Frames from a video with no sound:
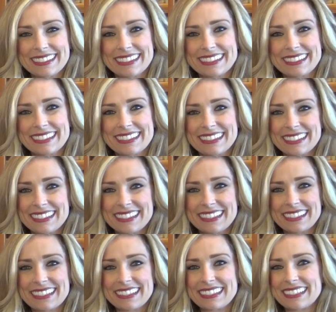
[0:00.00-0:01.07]

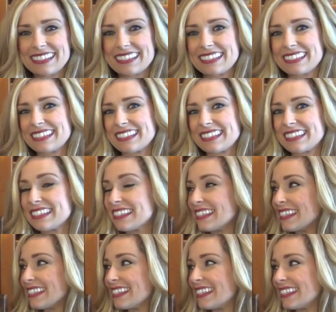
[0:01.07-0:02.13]

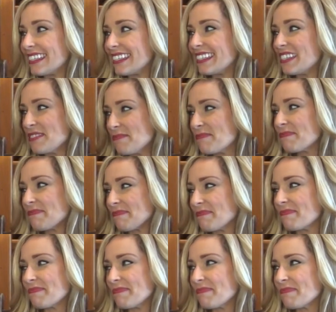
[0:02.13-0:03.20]

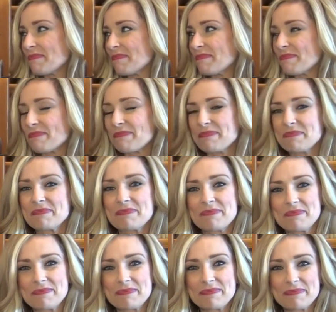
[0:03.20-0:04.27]

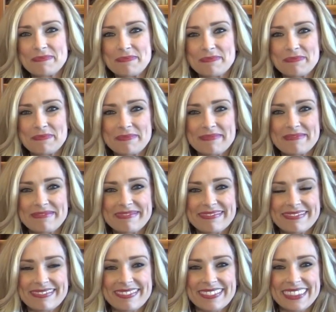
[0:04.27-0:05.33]

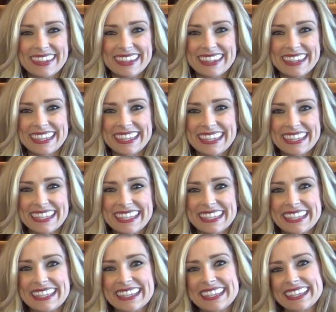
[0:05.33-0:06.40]

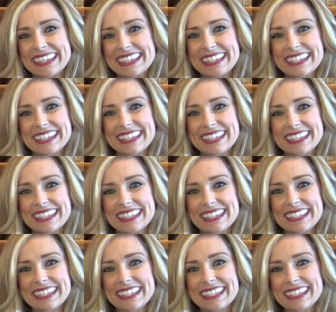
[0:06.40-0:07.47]

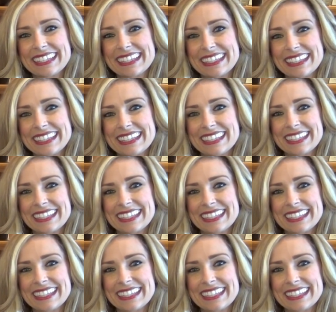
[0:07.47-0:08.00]
(silent)